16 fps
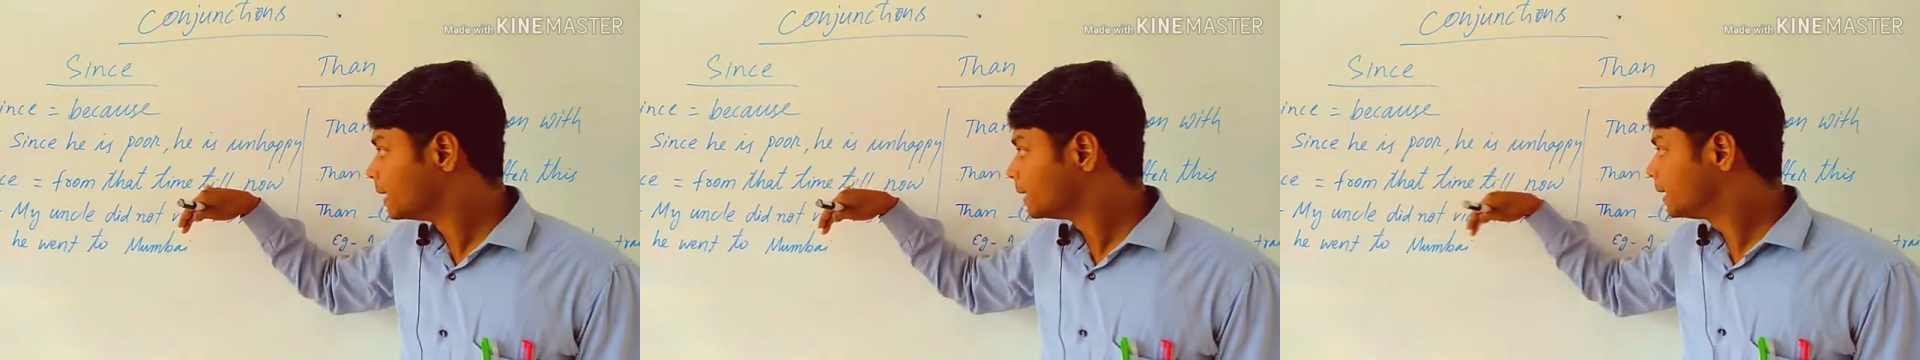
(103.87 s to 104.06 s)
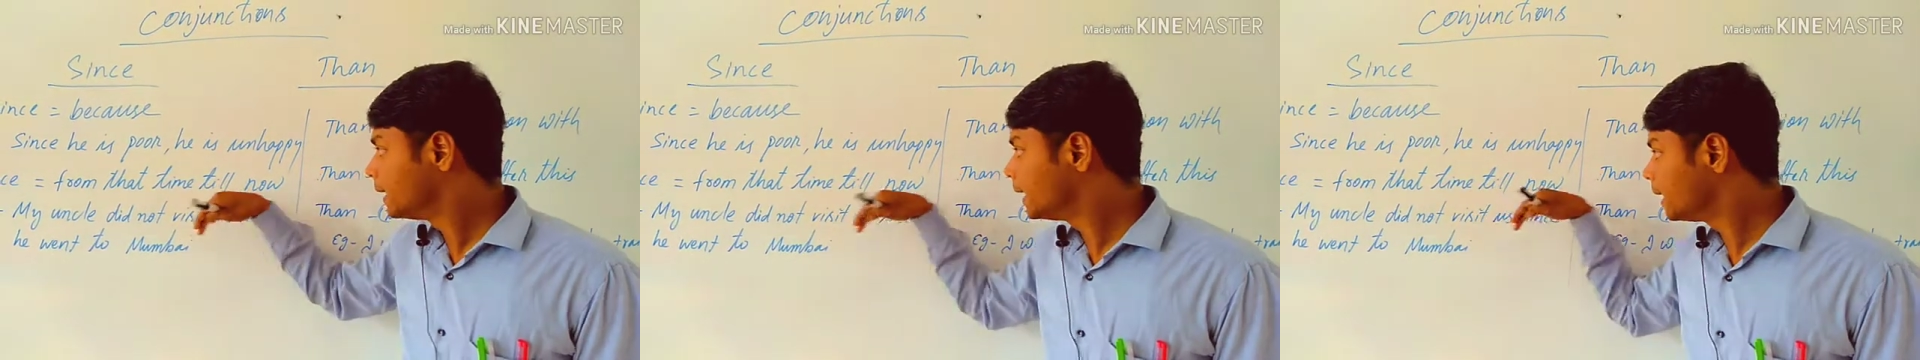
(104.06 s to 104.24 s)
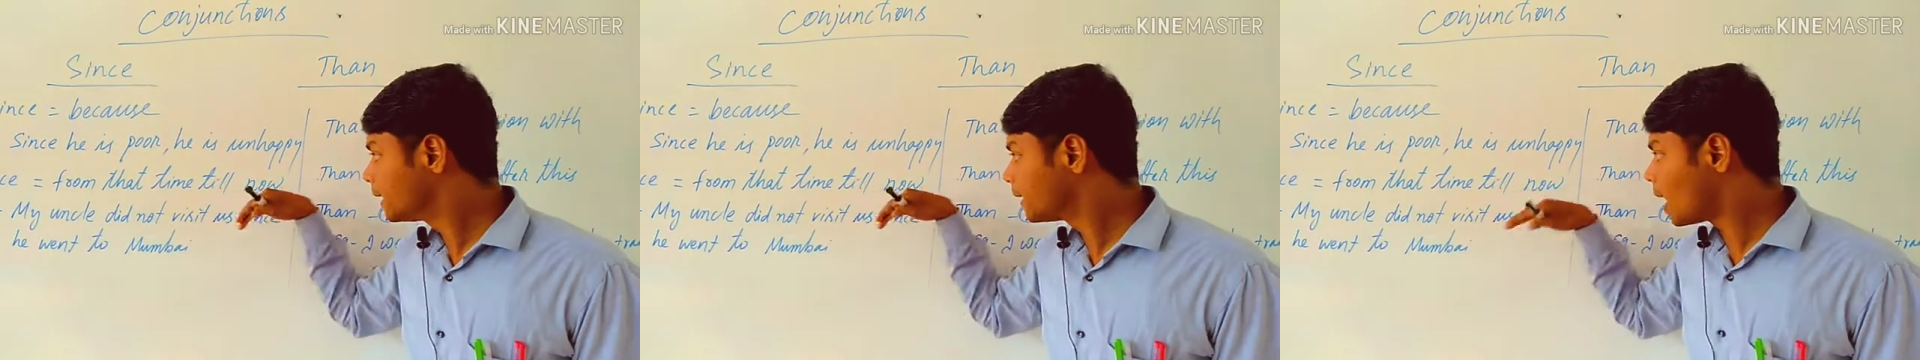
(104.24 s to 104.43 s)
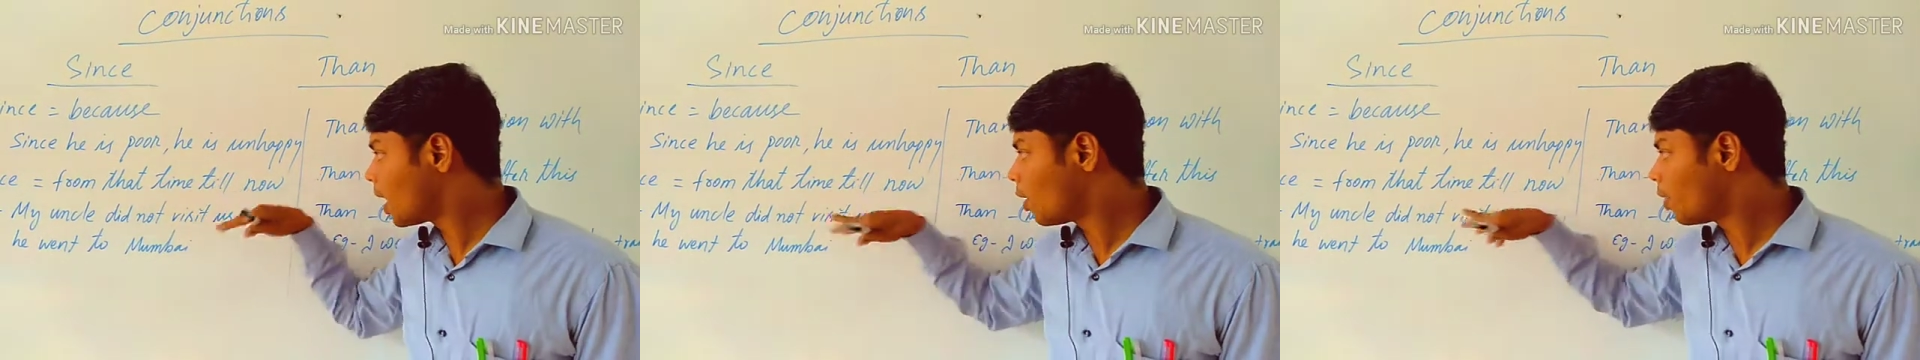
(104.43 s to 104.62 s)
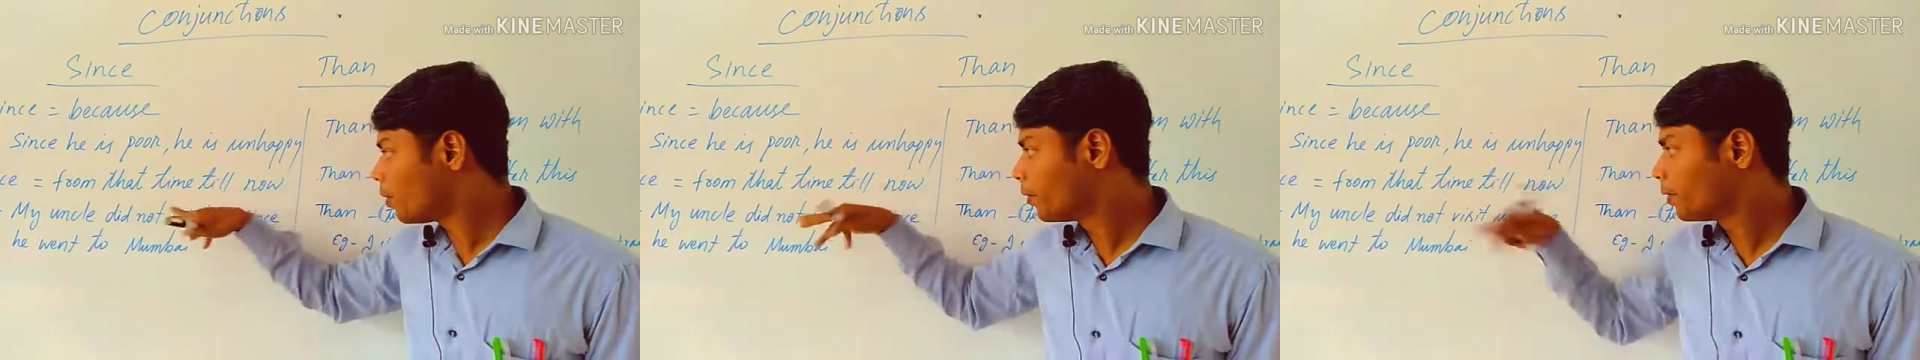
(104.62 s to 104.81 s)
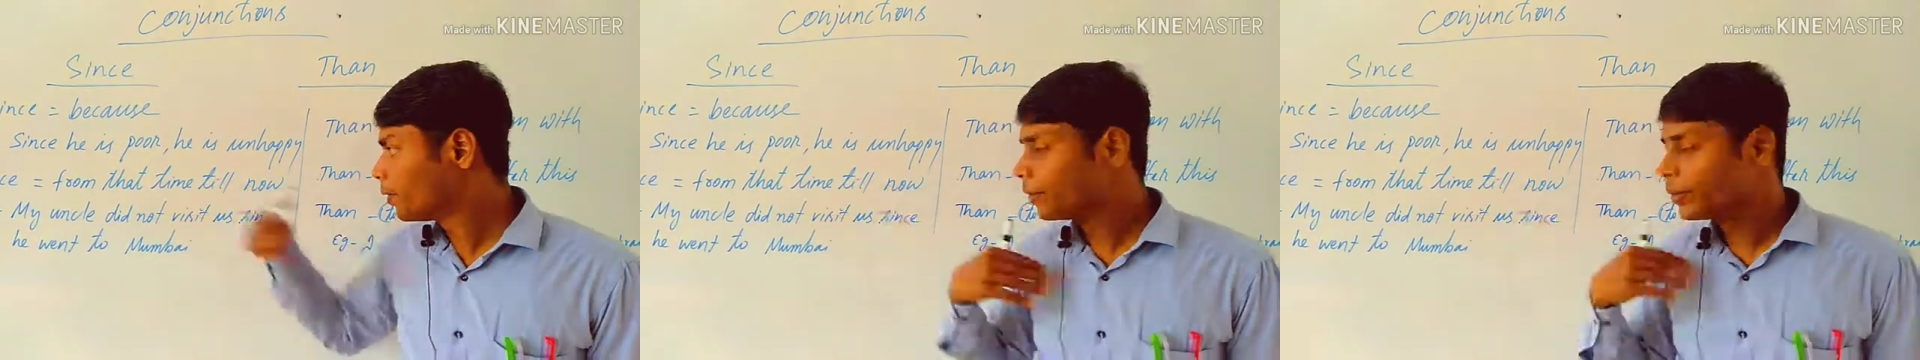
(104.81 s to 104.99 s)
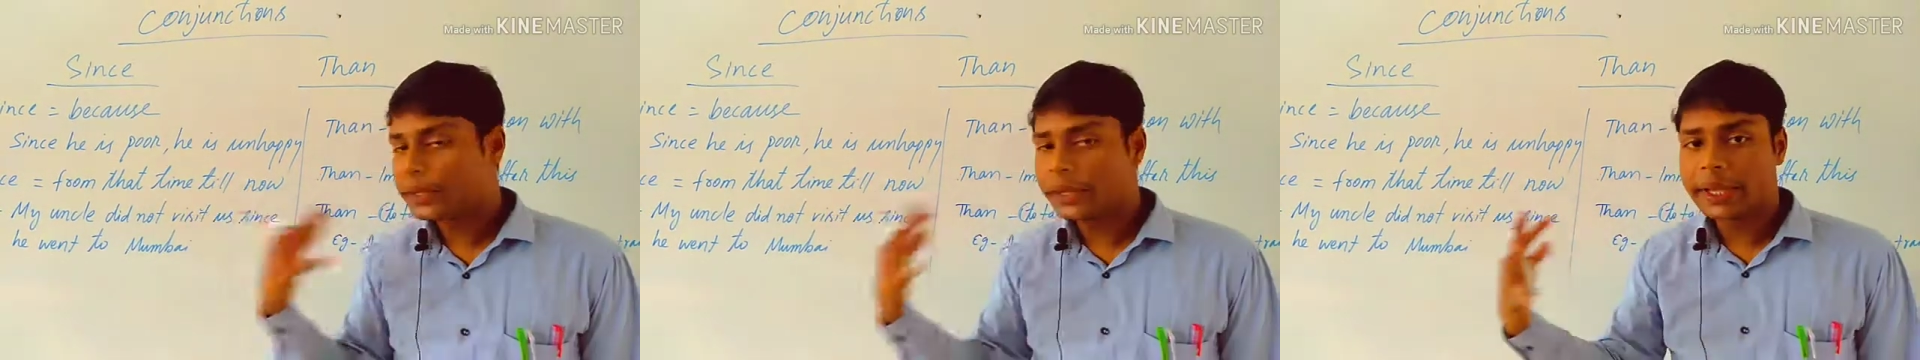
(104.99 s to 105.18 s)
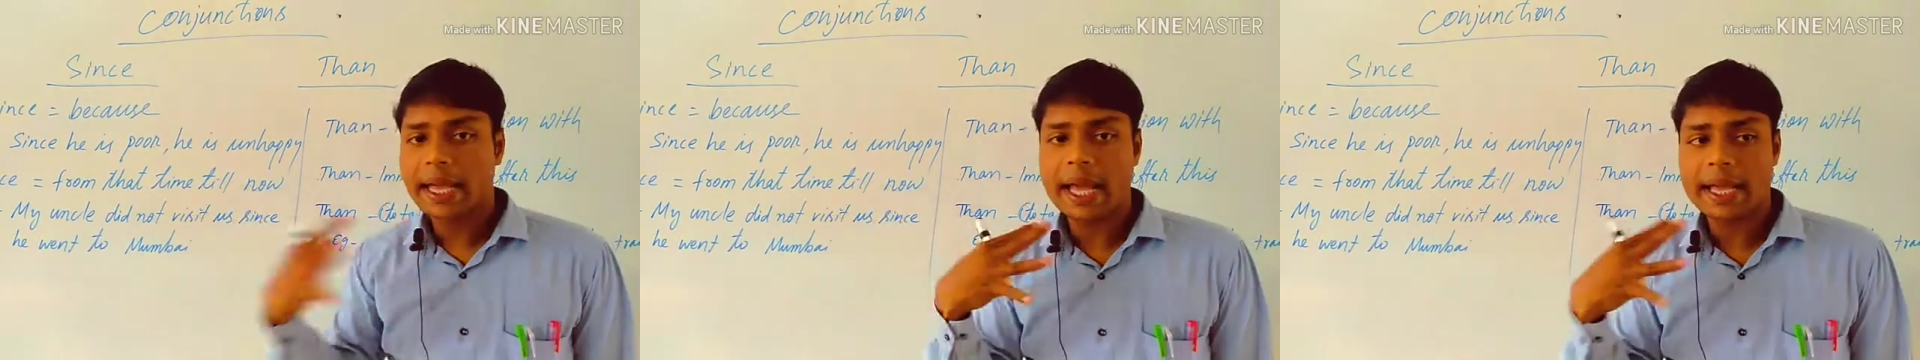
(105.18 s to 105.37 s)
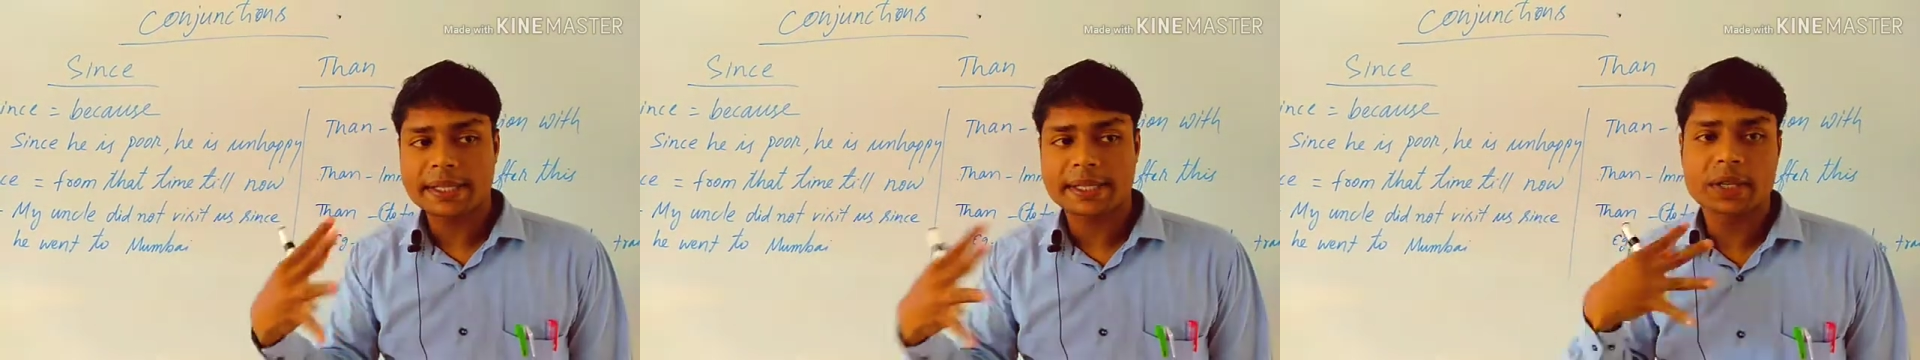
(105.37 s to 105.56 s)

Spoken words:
till now, he has